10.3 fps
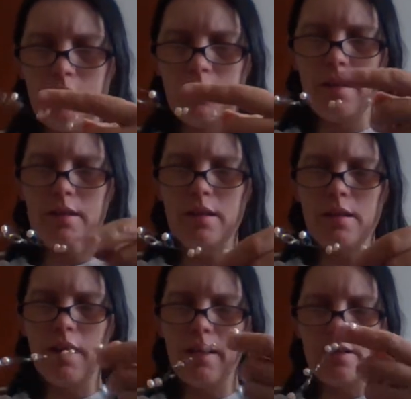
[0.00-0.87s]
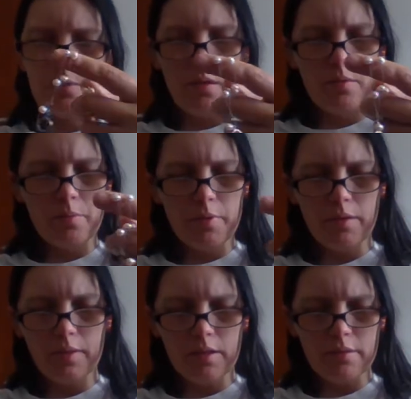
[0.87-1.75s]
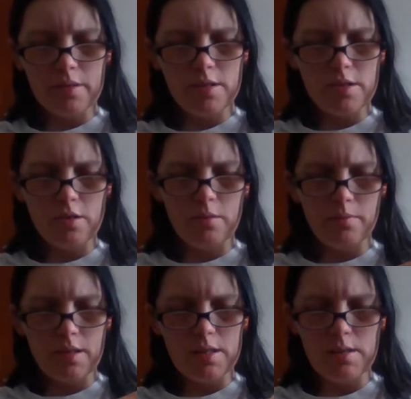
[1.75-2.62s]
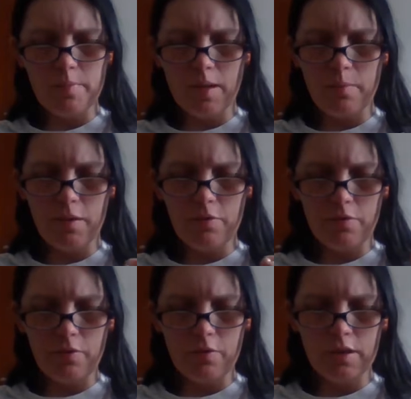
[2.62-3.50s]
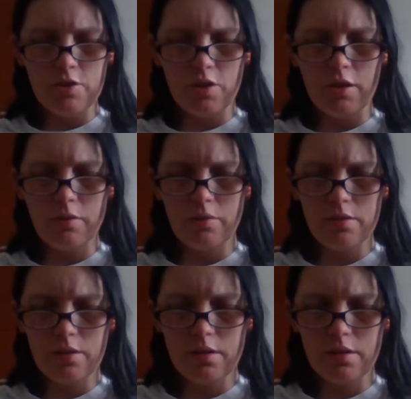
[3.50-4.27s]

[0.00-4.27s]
Another layered one, but I'm going to assume this is maybe for a child.